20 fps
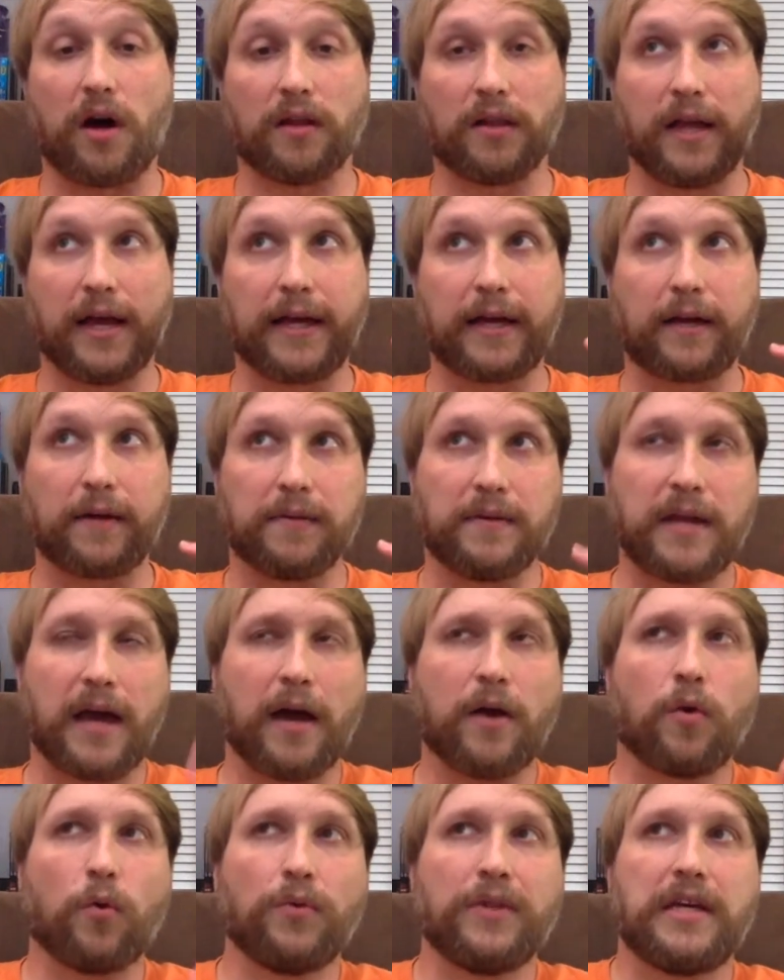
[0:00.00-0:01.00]
Like,
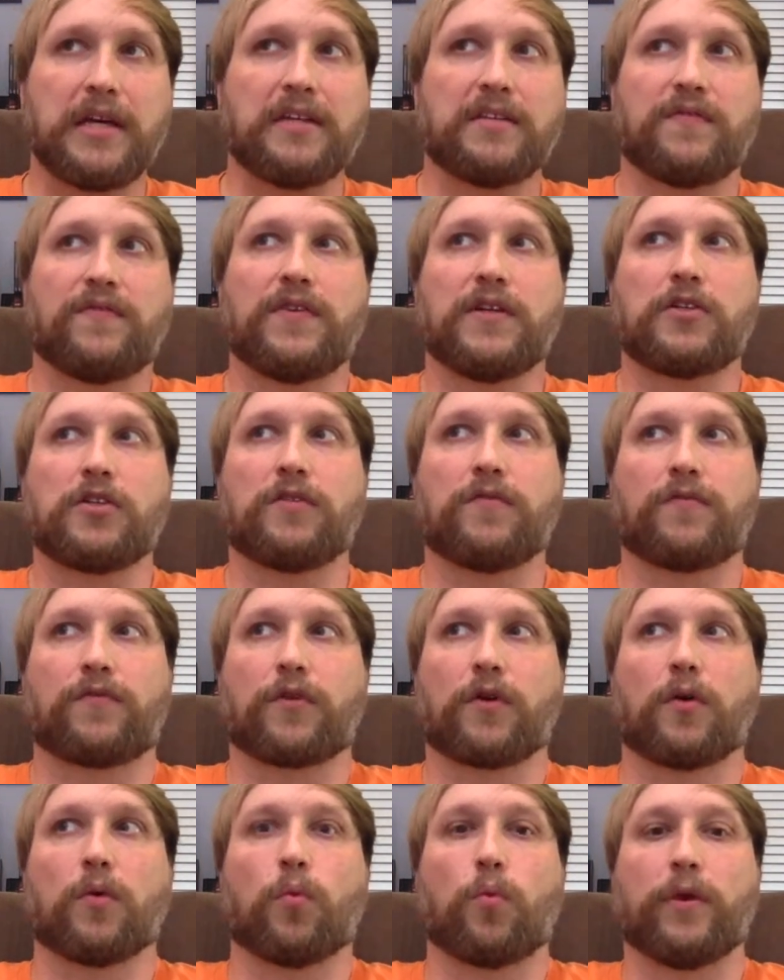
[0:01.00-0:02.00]
not only his vision
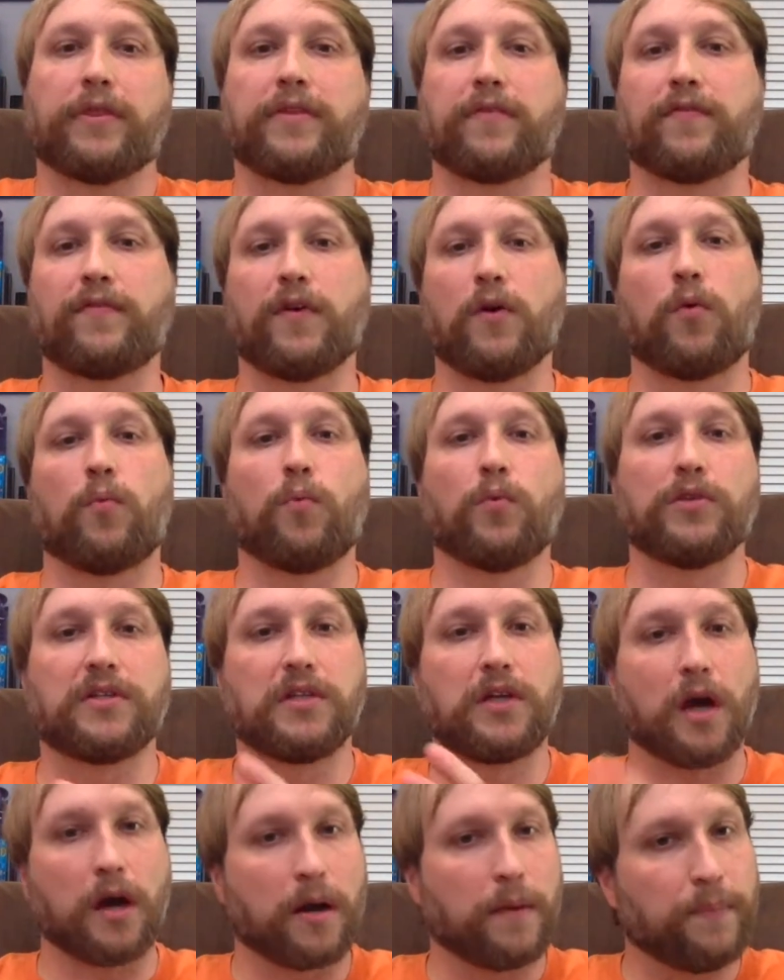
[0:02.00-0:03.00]
for what the film was
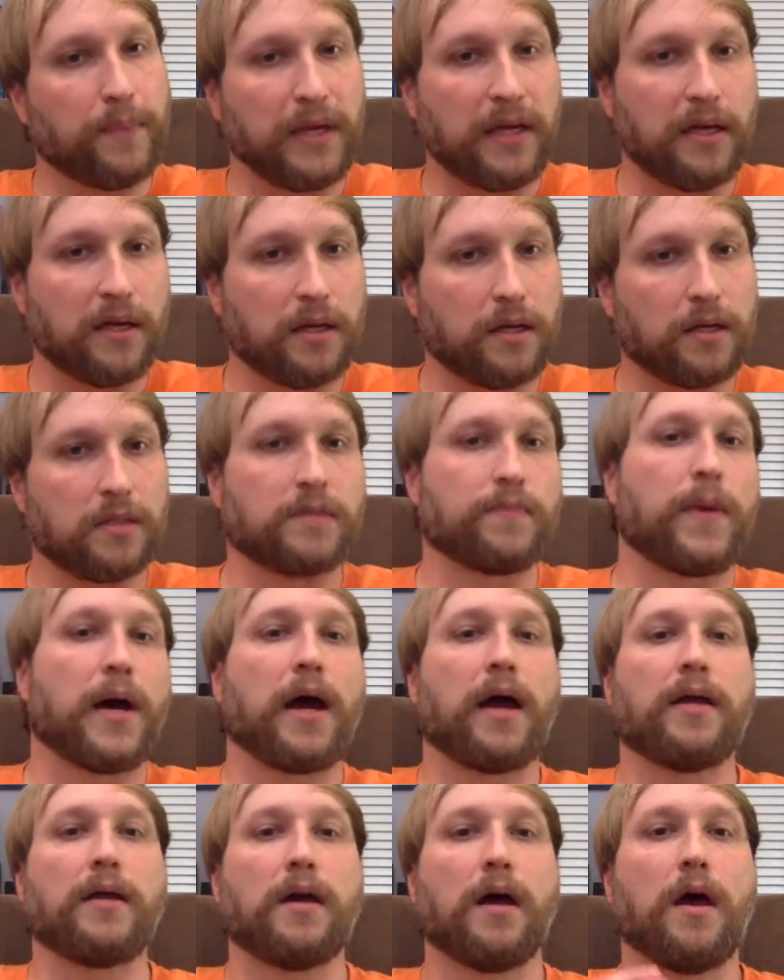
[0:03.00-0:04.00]
going to be in his
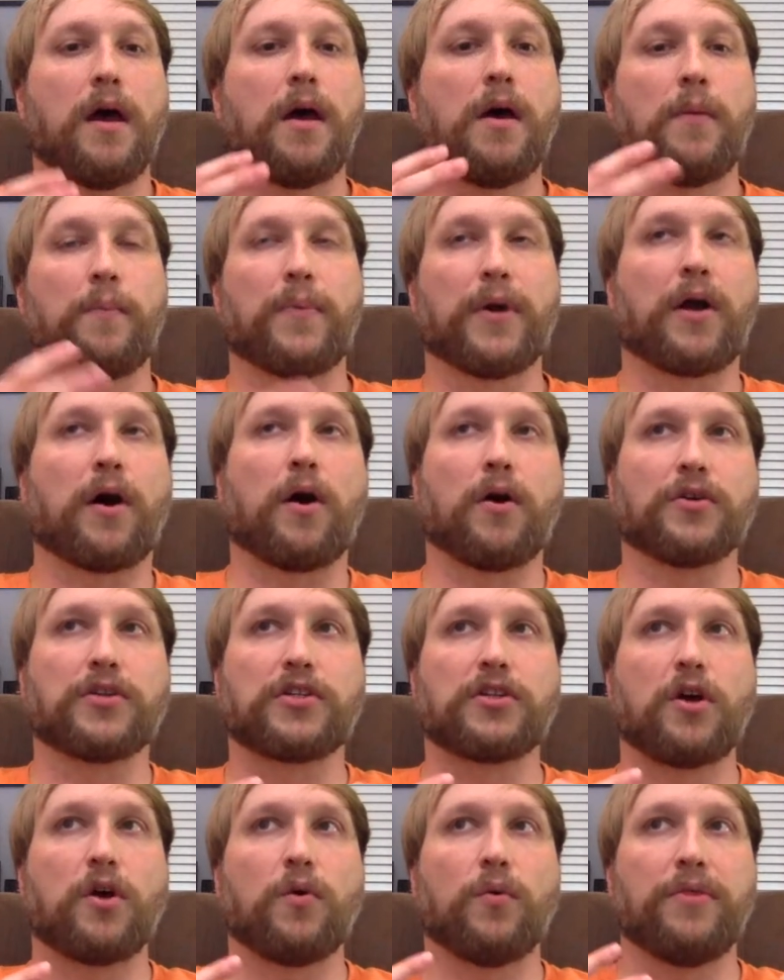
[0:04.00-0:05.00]
mind, but
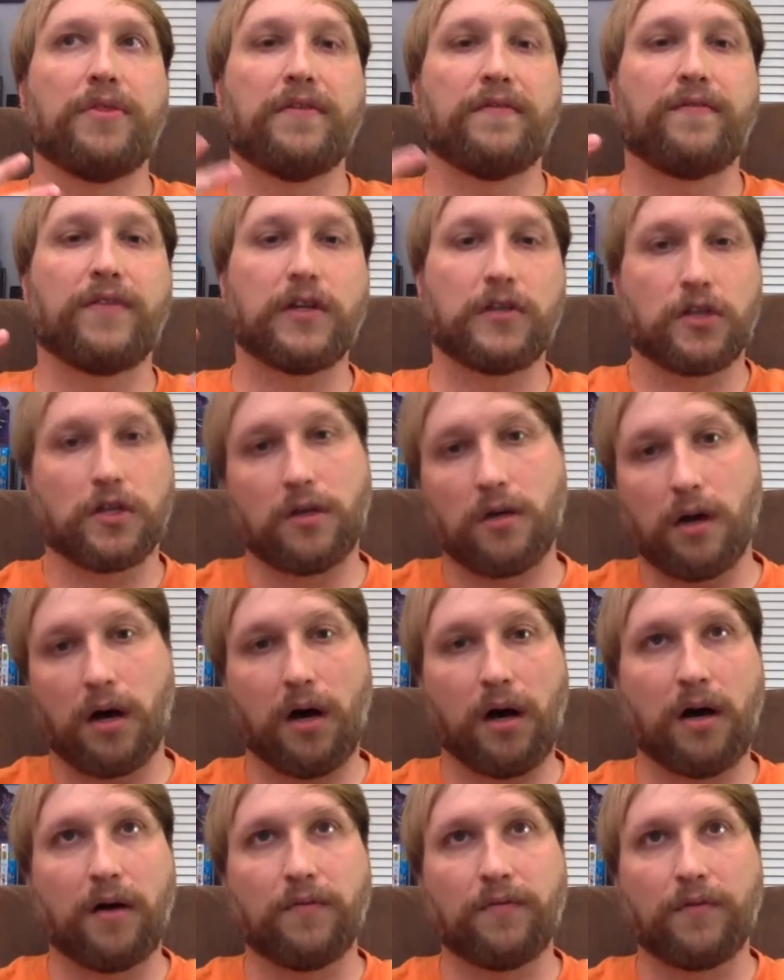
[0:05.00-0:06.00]
also the vision
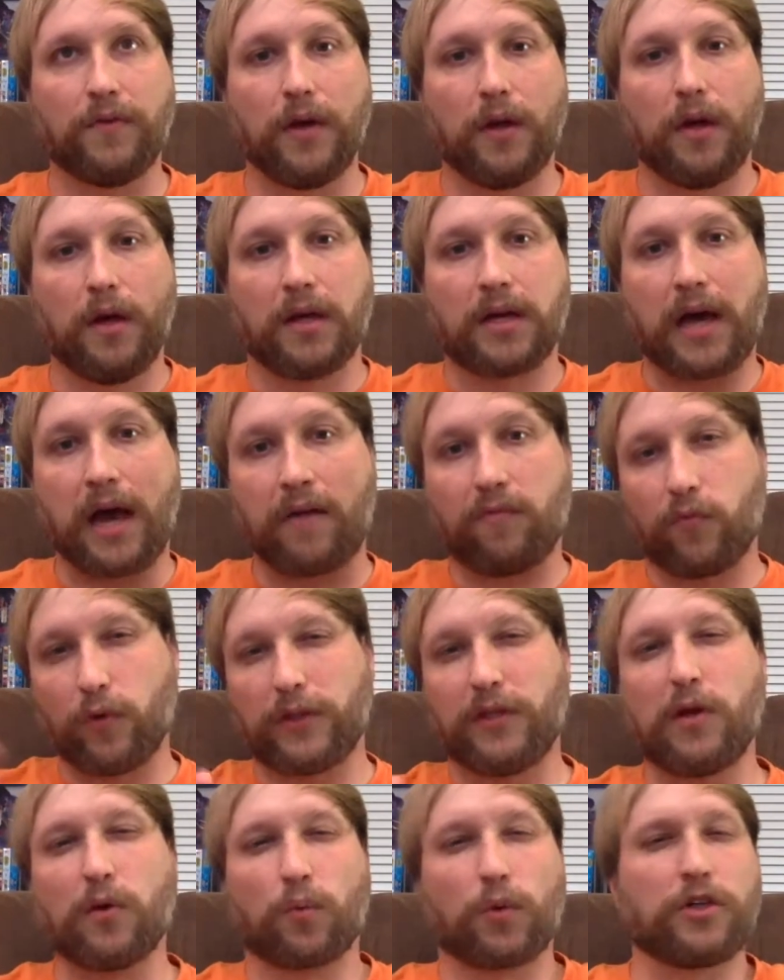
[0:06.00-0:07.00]
of kind of
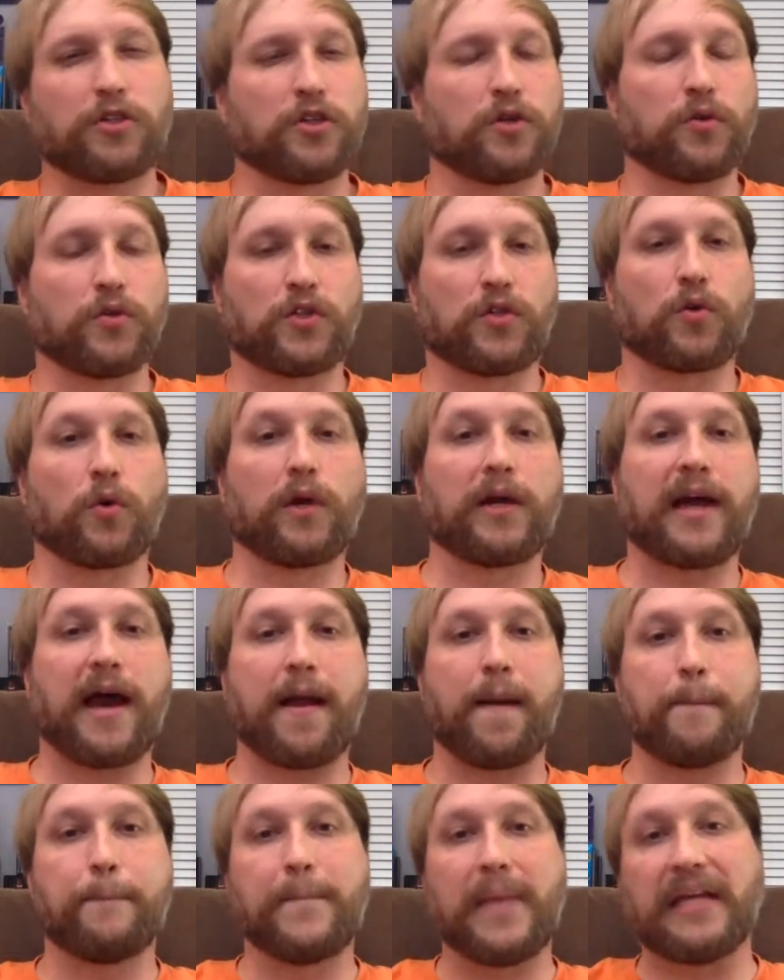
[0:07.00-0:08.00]
what the original story
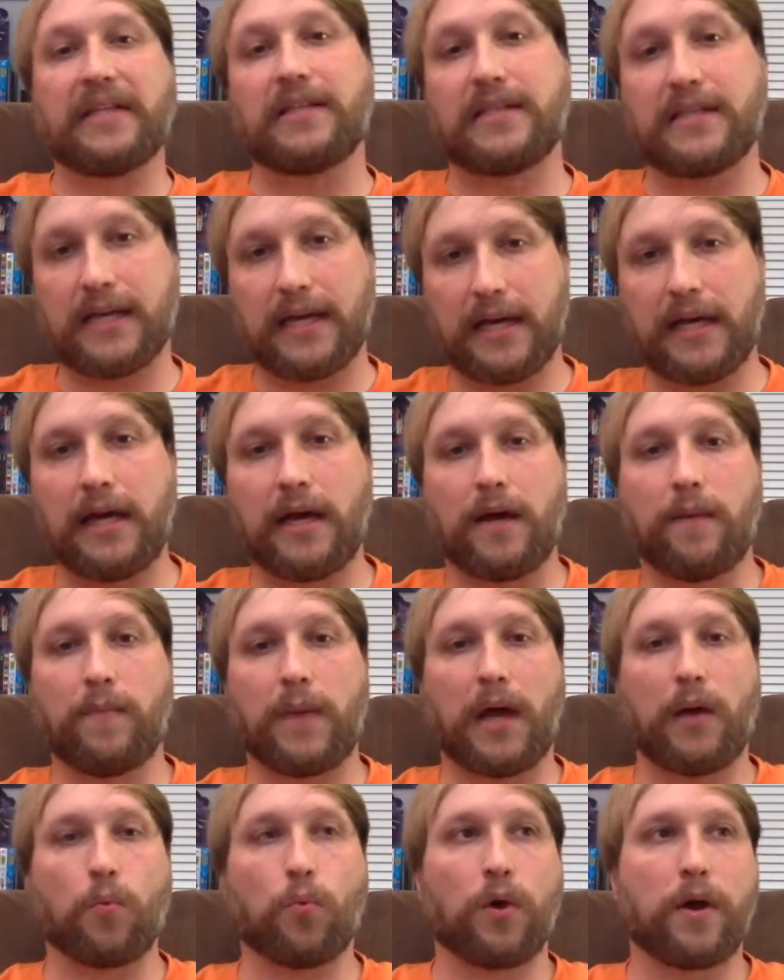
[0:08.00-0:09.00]
kind of meant to him
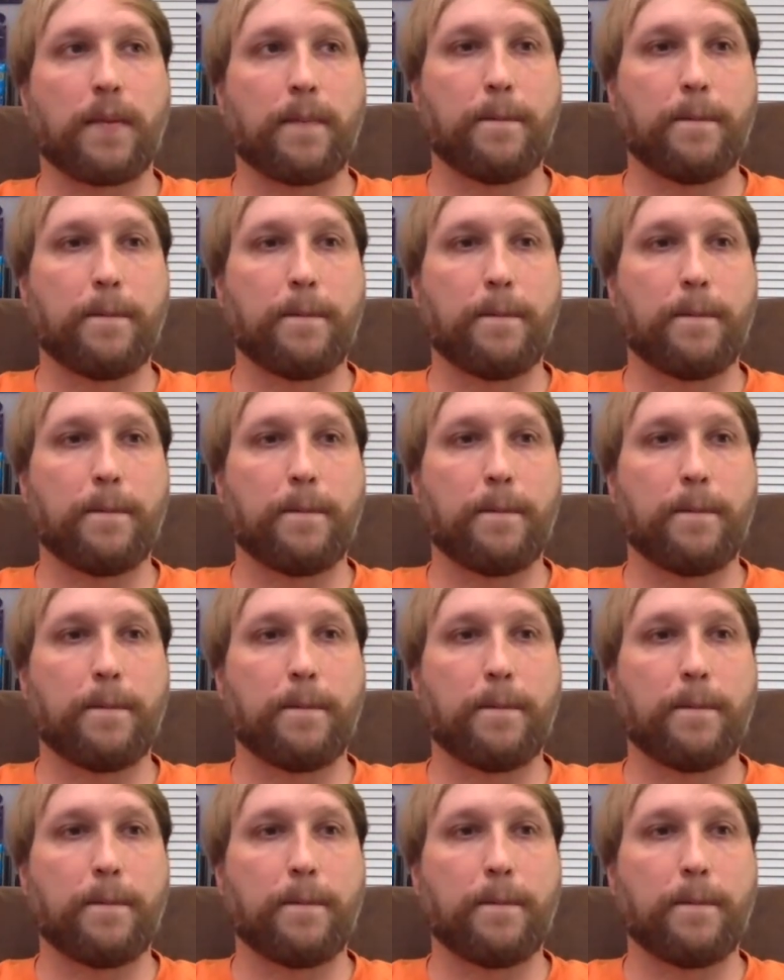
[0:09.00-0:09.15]
and what it